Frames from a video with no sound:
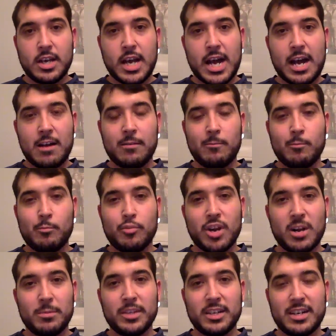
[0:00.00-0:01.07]
I'm
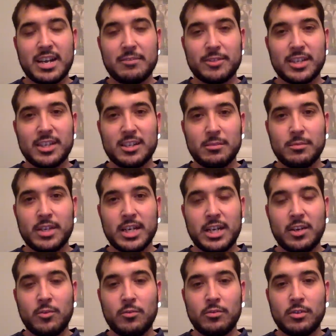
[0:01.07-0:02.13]
probably going to have to end up
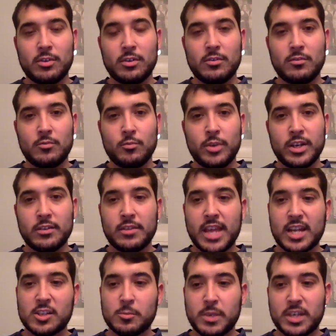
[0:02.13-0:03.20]
getting rid of
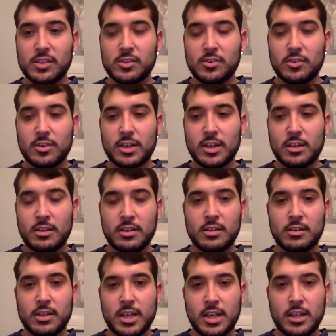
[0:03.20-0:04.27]
that spacer
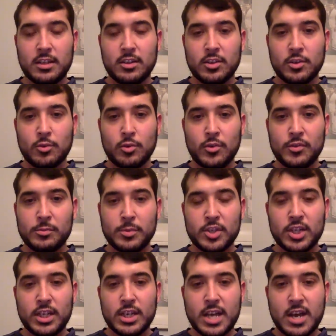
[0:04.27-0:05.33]
and getting the grooves
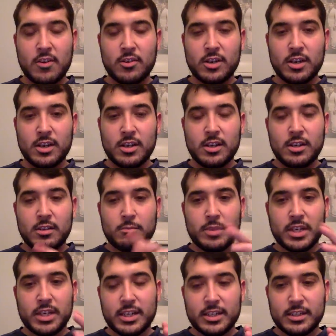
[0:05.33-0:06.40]
machined out,
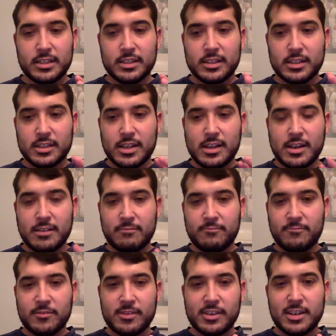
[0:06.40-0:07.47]
because I
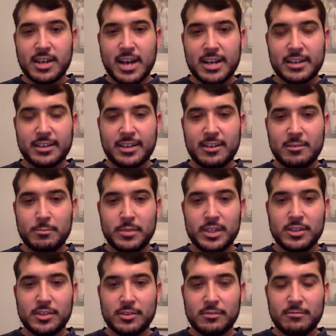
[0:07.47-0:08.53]
kind of come
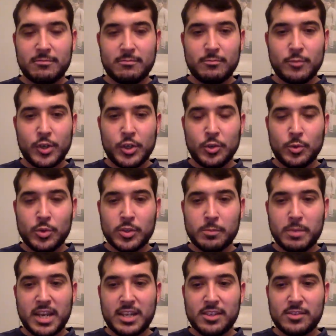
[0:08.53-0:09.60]
into reduced
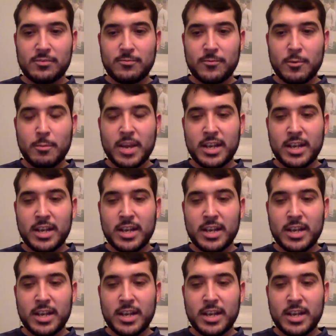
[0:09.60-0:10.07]
space for my